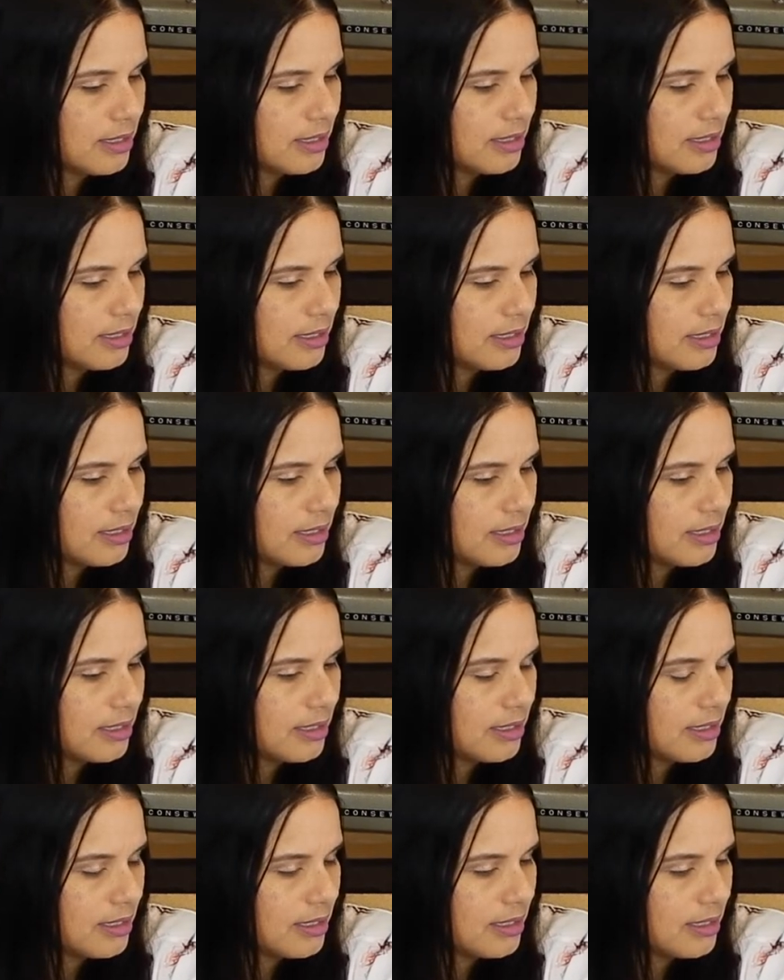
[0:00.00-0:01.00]

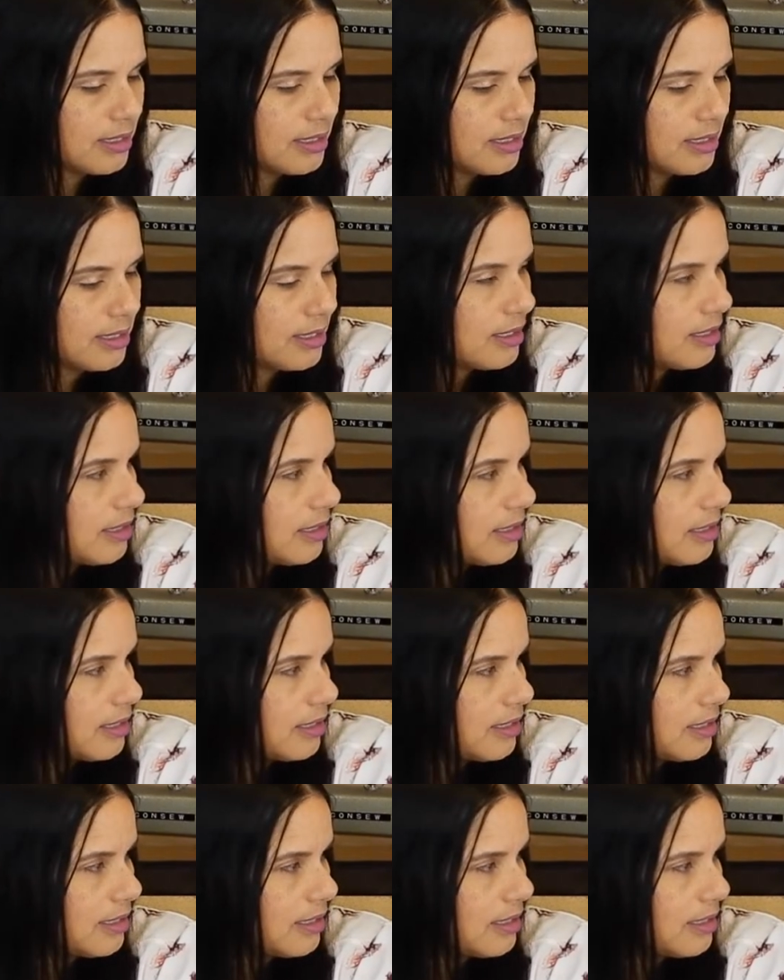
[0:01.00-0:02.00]

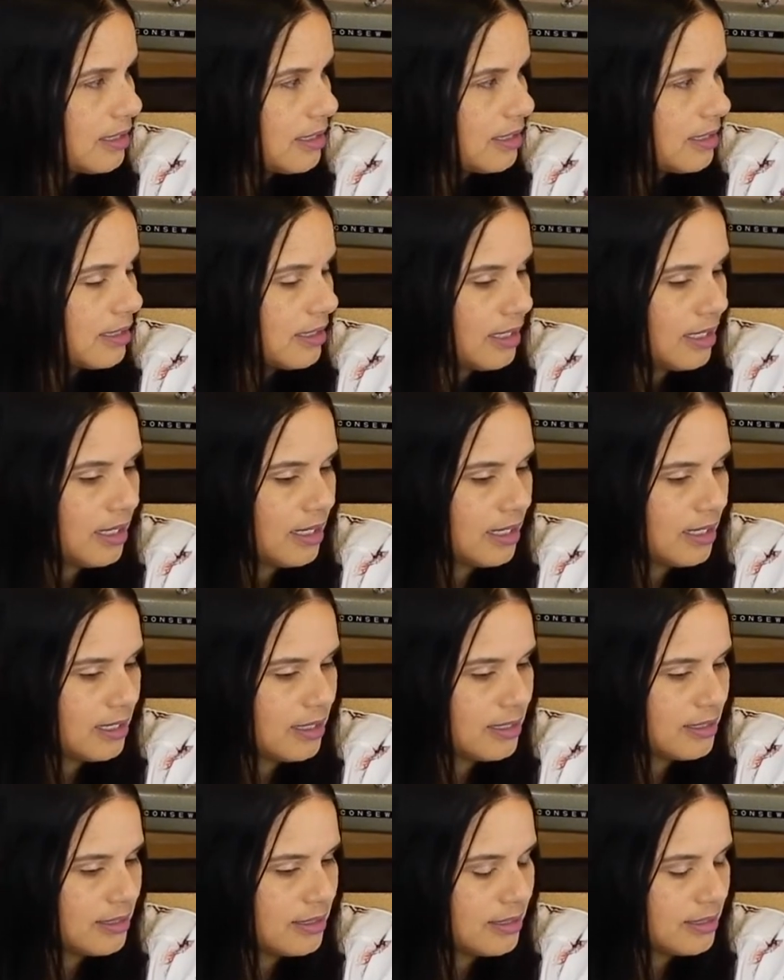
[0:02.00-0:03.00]

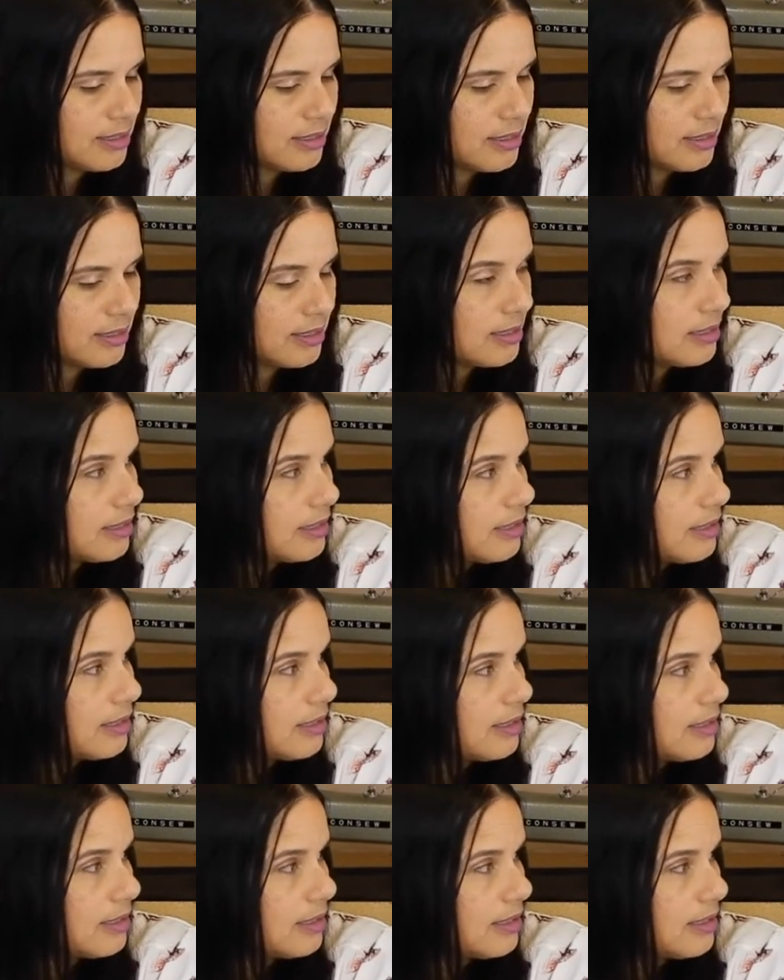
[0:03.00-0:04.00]

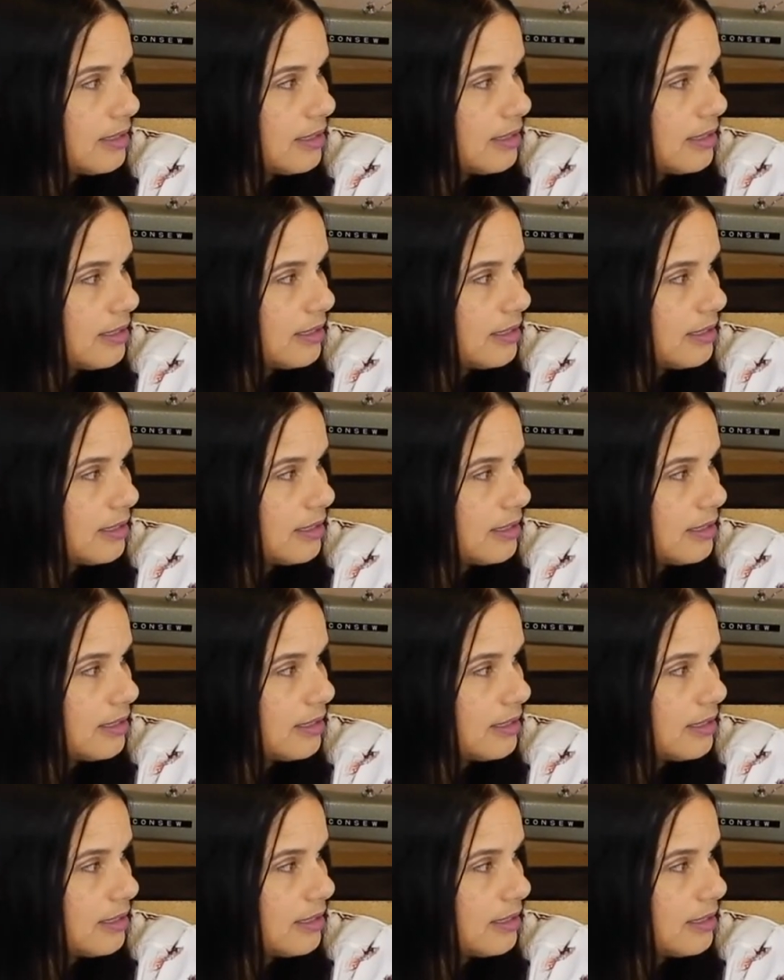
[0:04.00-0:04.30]
The person shown says nothing.